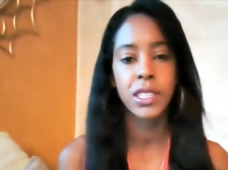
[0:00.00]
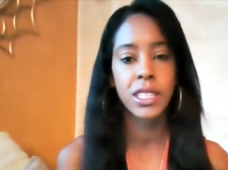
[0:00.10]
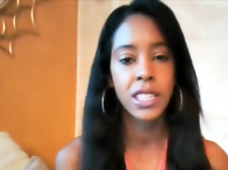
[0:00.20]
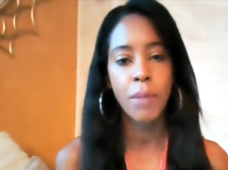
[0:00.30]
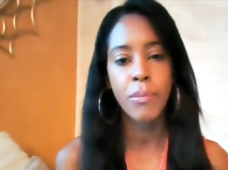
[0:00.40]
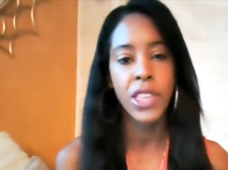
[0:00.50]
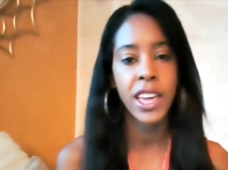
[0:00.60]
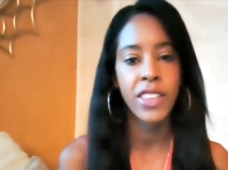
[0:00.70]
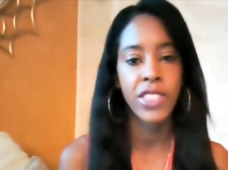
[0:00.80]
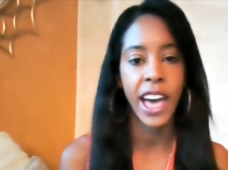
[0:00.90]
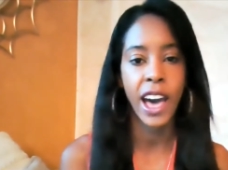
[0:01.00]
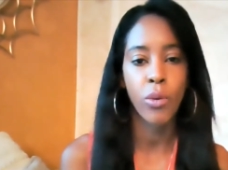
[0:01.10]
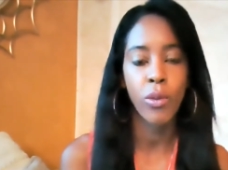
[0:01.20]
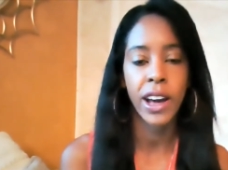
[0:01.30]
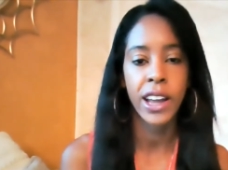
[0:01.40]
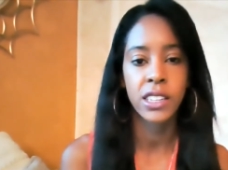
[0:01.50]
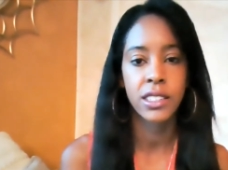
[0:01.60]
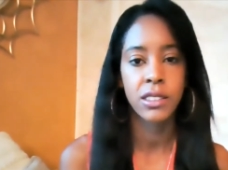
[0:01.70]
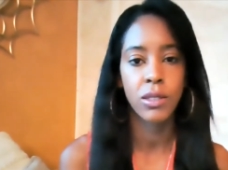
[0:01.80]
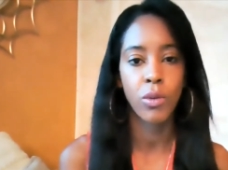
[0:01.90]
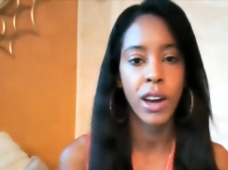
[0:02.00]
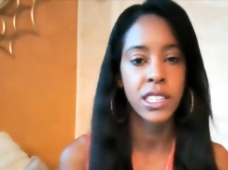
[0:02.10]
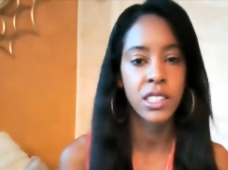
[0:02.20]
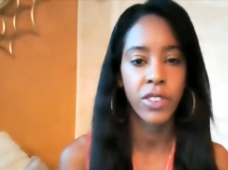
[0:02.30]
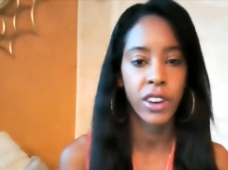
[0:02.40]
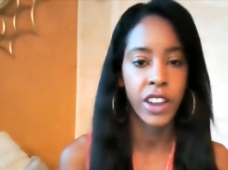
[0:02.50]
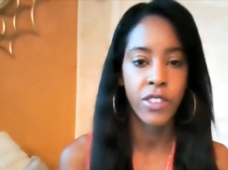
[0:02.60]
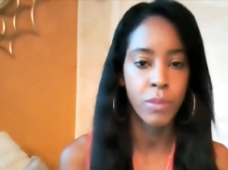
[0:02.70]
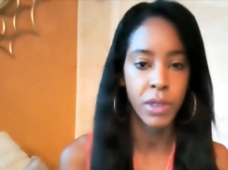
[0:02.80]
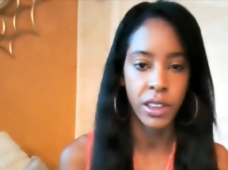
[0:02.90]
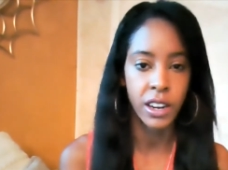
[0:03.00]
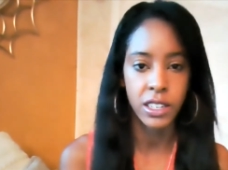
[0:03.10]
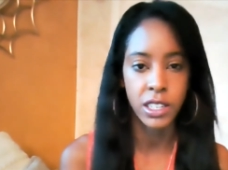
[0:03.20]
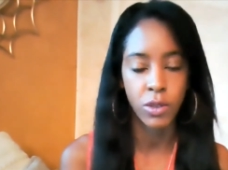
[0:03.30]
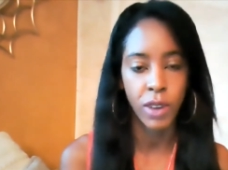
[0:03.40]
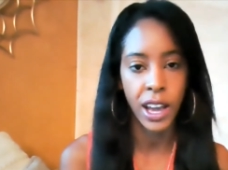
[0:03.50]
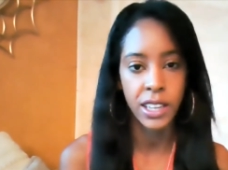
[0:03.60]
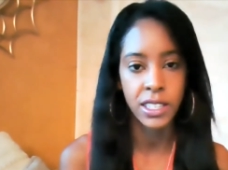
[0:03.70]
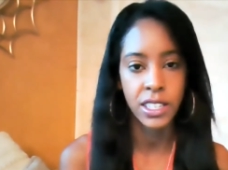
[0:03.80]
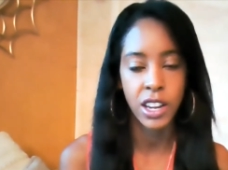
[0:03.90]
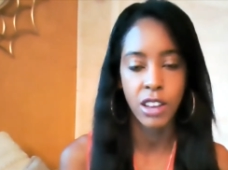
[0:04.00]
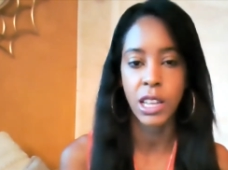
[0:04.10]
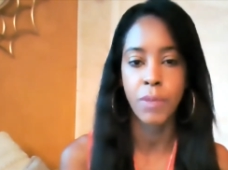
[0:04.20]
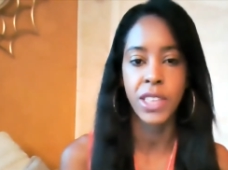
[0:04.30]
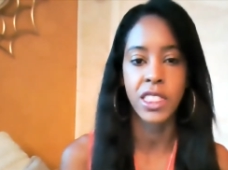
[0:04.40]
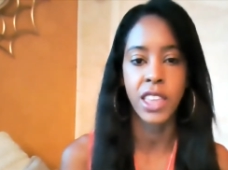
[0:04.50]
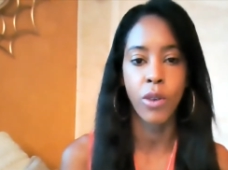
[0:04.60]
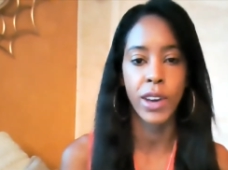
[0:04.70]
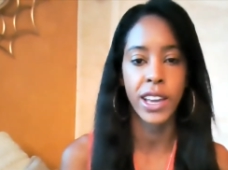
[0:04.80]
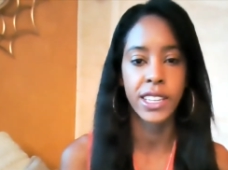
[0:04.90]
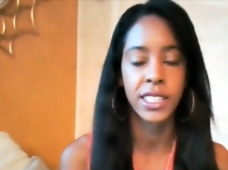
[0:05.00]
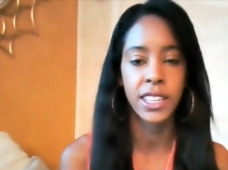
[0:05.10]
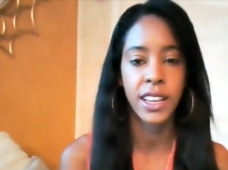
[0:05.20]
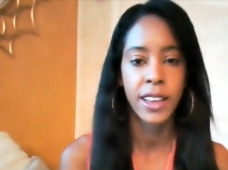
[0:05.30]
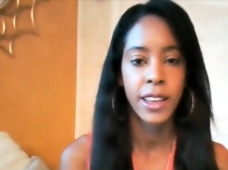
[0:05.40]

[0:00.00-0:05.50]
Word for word: something that was once very familiar to us, something that was